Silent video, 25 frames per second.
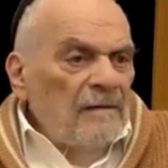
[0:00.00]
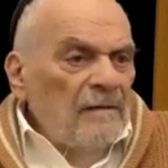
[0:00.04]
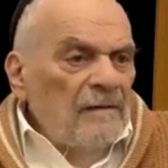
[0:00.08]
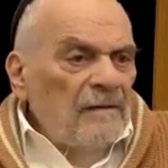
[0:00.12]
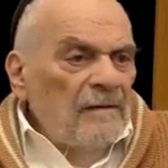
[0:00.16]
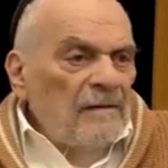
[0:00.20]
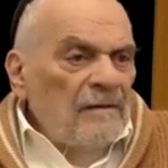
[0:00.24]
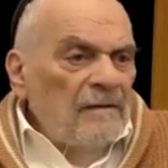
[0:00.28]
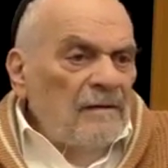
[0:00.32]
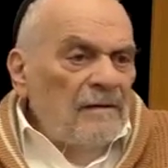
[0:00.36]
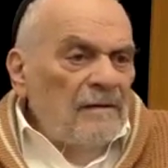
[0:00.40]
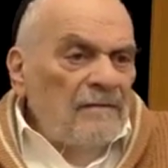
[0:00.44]

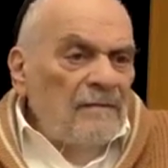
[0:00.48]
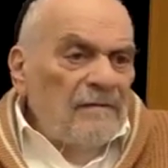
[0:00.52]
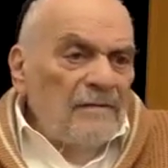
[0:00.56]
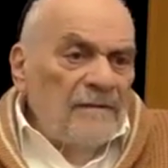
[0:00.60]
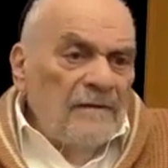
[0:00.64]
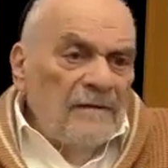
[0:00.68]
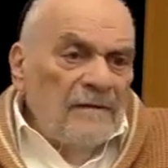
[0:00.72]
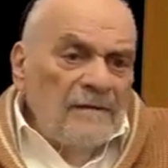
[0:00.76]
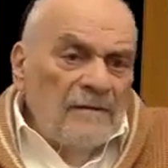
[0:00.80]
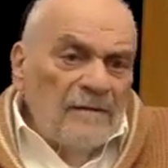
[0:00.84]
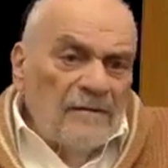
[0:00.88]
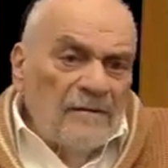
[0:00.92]

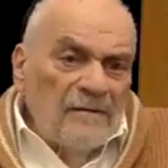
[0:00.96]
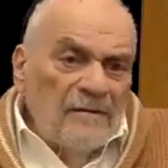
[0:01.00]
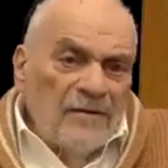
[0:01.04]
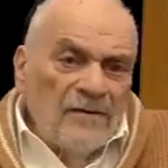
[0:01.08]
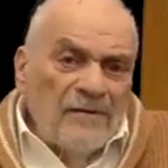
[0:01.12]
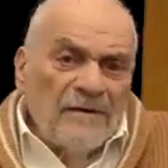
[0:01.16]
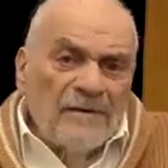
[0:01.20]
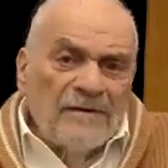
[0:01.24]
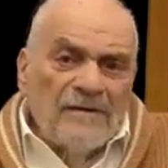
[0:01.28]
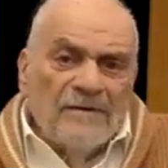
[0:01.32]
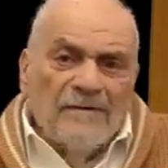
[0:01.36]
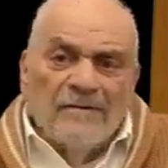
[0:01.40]
We no
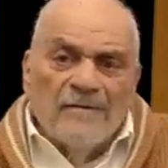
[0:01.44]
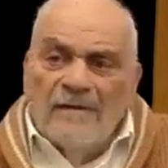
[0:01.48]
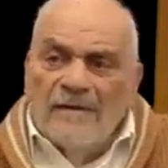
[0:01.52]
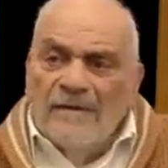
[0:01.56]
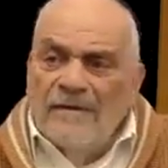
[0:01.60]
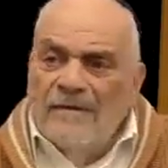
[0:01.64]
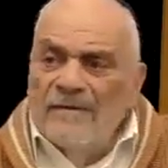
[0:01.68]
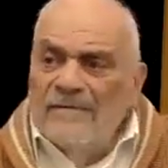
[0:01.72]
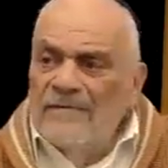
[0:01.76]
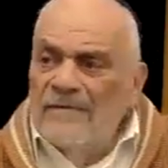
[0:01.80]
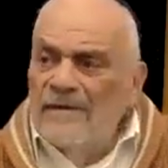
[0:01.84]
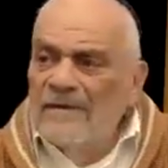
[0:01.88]
longer
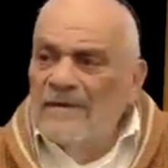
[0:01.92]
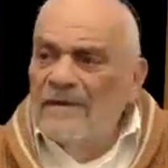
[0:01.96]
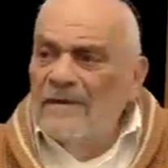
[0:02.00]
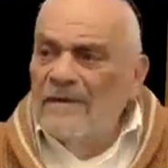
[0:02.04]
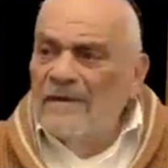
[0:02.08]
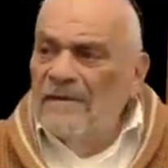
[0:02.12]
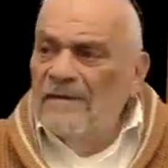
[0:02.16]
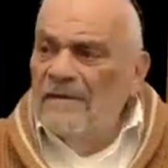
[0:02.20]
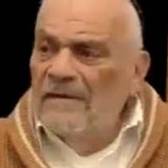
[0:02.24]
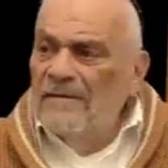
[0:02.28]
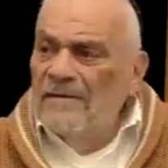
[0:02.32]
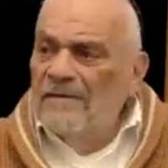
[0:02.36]
live in
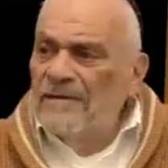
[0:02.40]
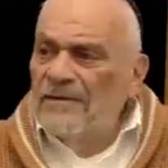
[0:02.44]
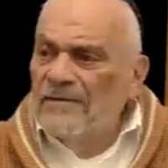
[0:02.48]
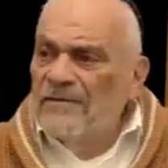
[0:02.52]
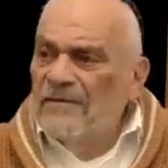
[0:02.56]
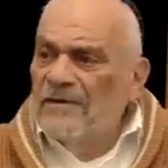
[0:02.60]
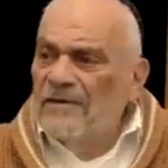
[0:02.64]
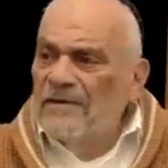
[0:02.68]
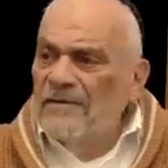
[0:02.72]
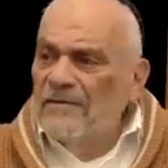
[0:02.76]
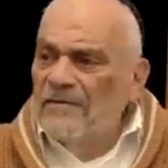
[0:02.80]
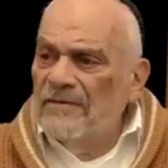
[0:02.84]
a
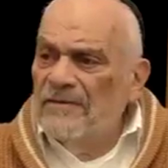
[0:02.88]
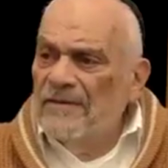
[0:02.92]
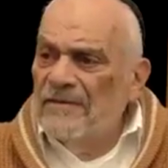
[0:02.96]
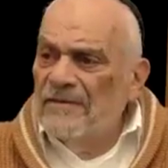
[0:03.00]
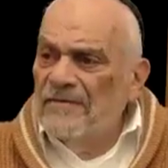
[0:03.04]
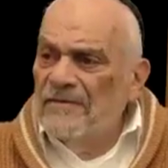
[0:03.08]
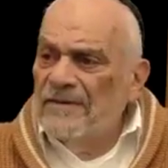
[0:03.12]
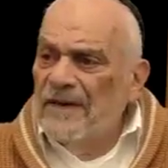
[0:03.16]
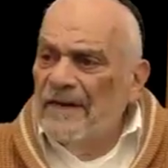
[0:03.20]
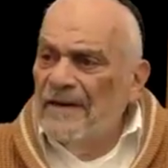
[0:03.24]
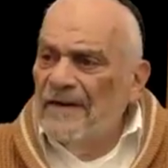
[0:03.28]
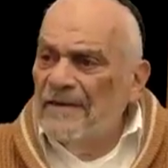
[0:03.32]
Christian
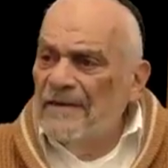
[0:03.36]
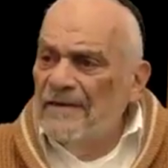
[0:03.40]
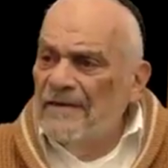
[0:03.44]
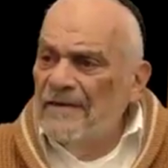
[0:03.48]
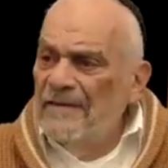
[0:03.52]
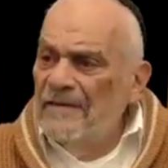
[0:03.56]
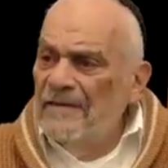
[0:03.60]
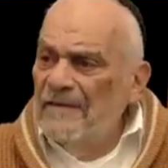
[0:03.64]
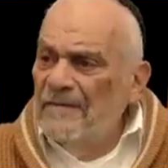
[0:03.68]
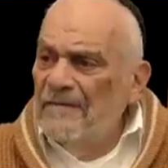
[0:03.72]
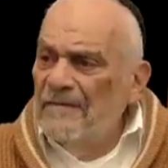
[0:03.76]
society.